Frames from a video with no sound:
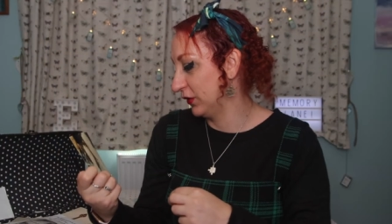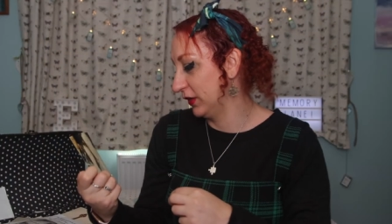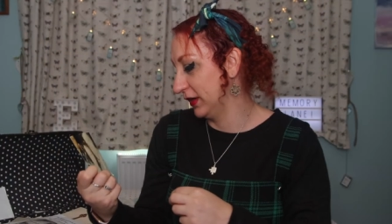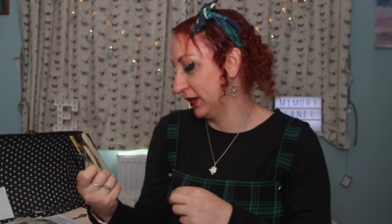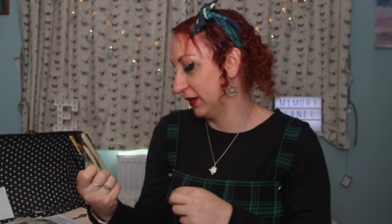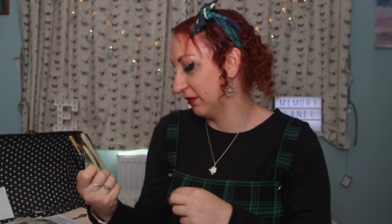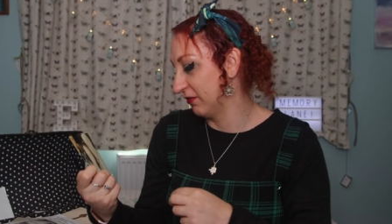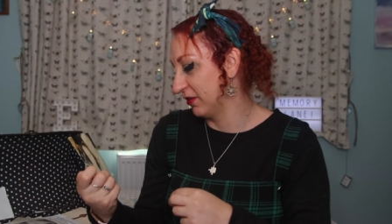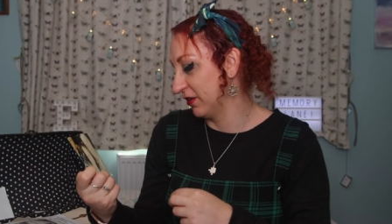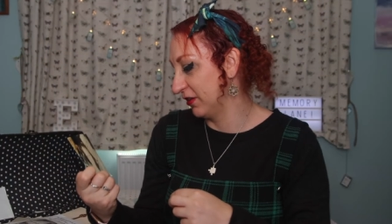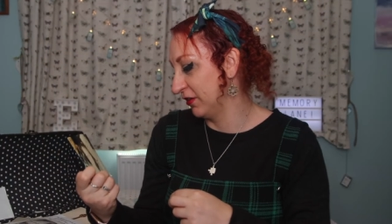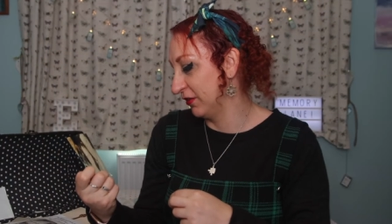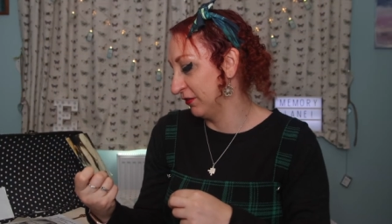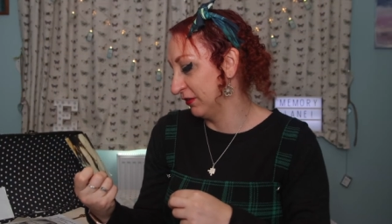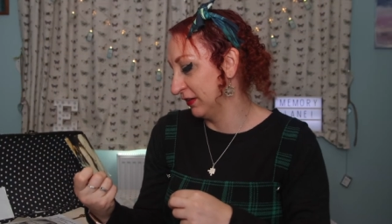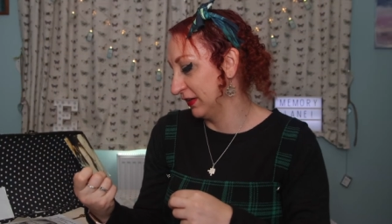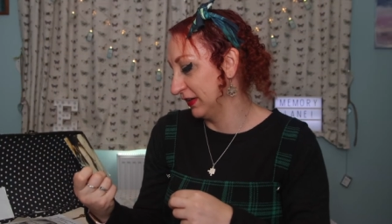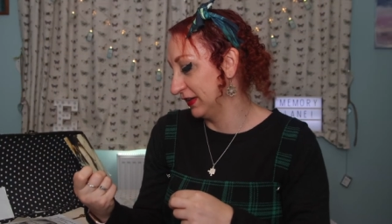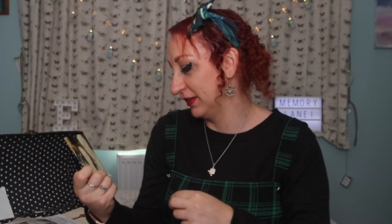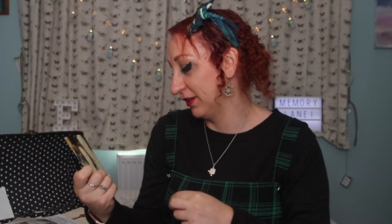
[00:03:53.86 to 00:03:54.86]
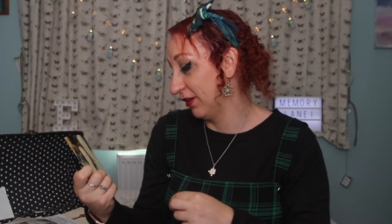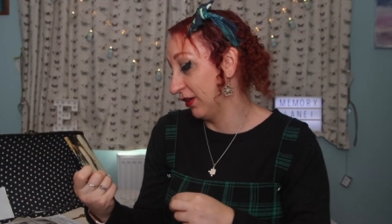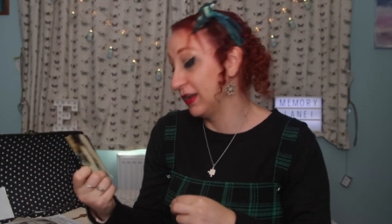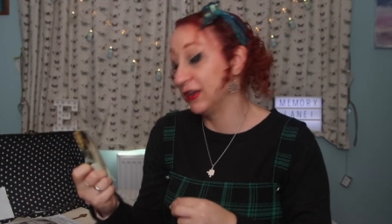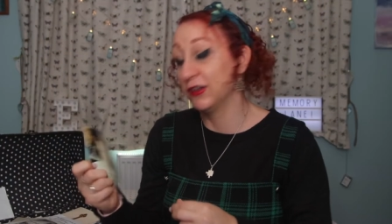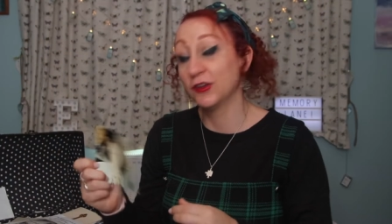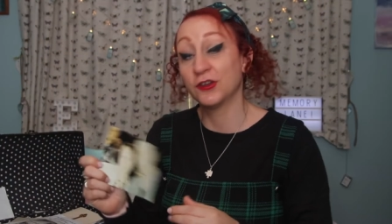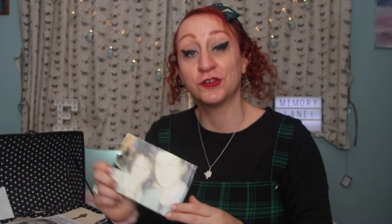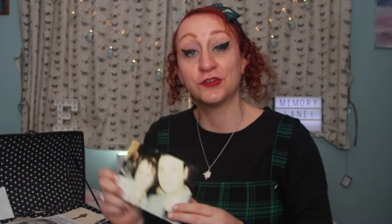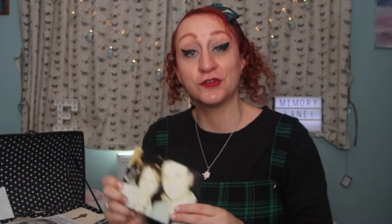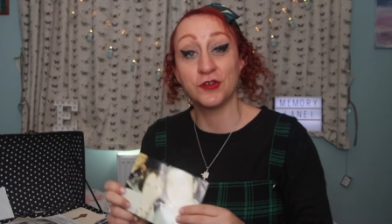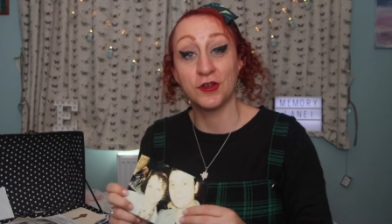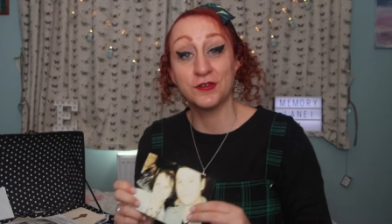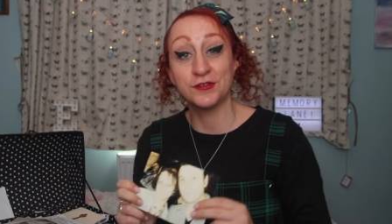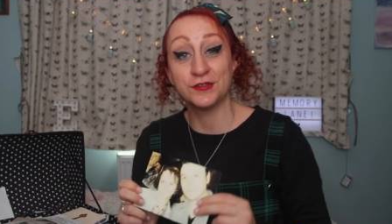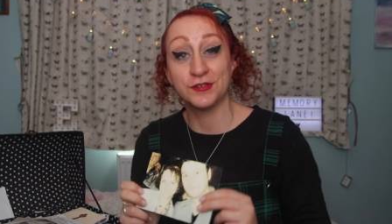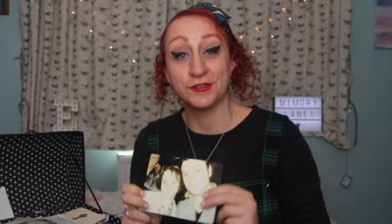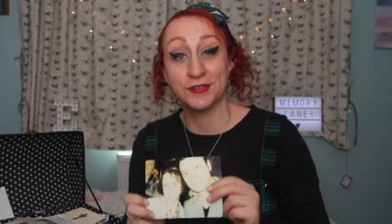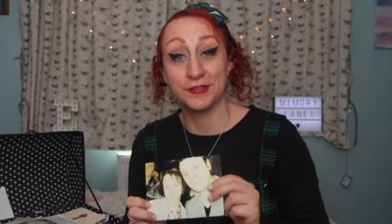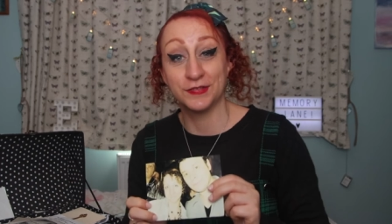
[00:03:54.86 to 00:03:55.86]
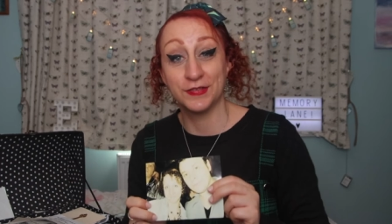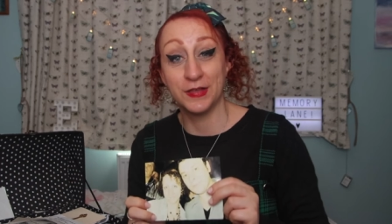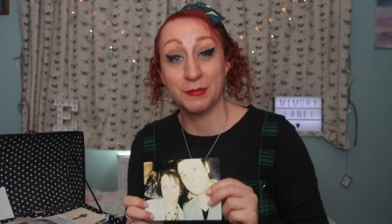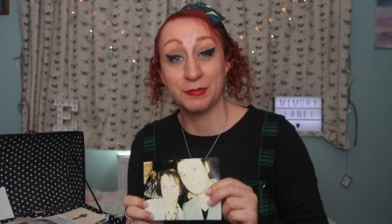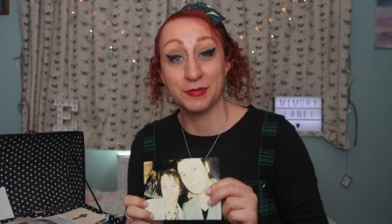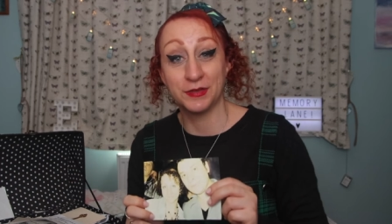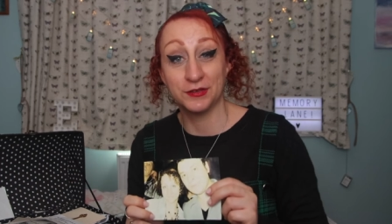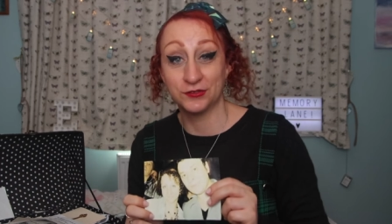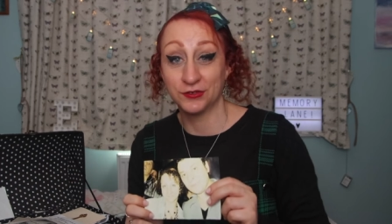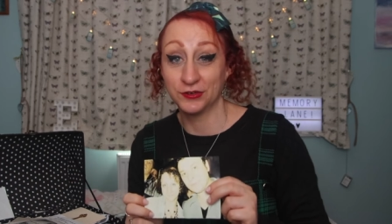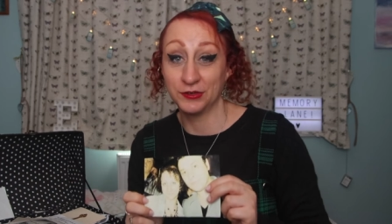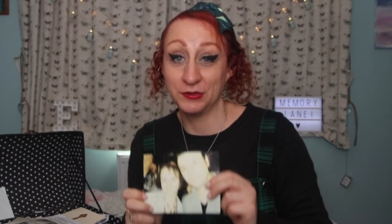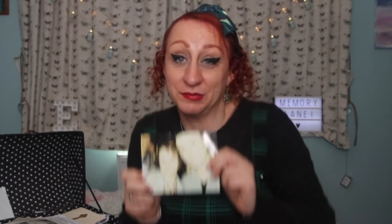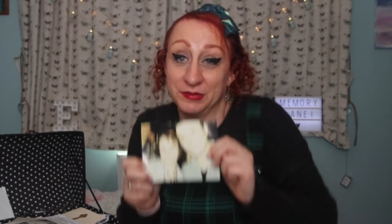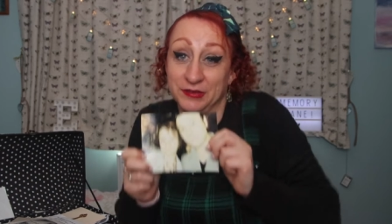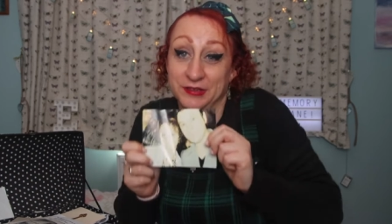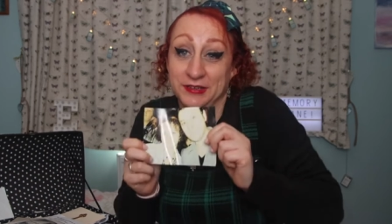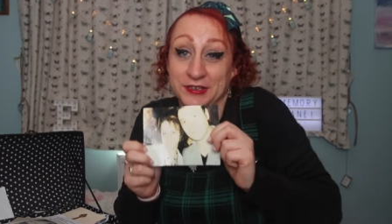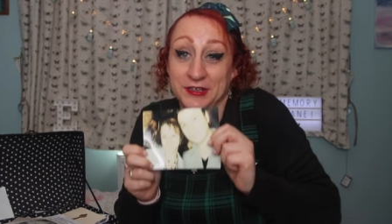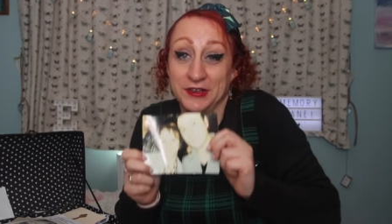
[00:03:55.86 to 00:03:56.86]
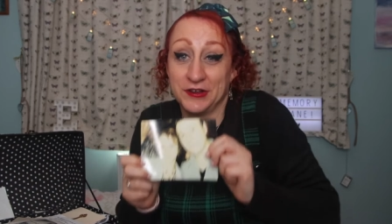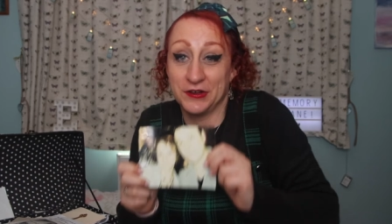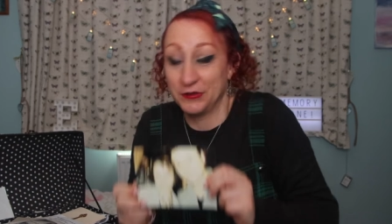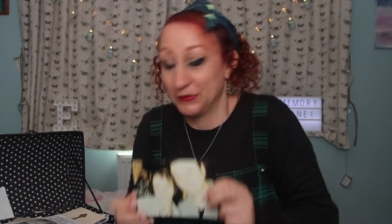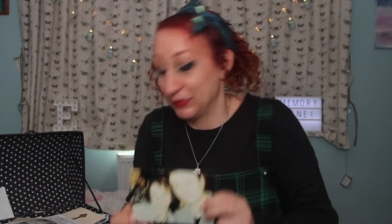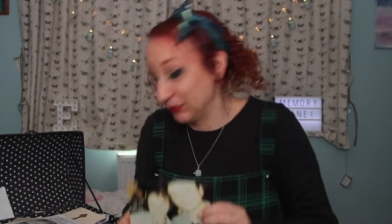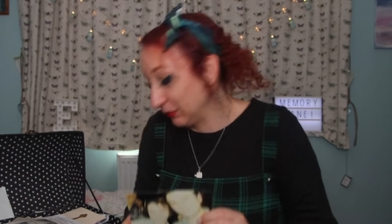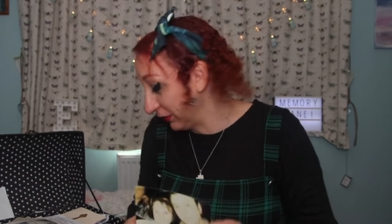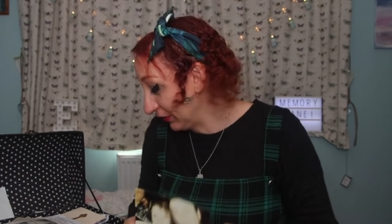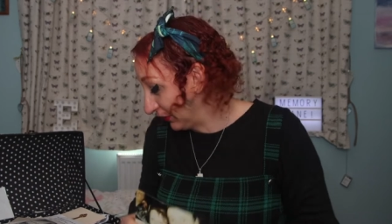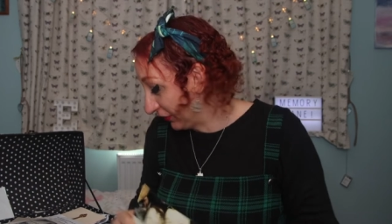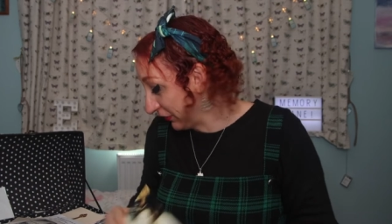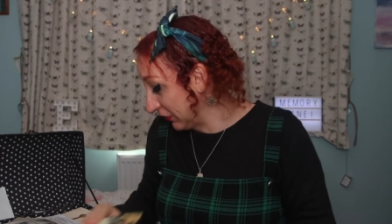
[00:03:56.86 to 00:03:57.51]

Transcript: hero, and I look atrocious in that picture, but you know, it's one of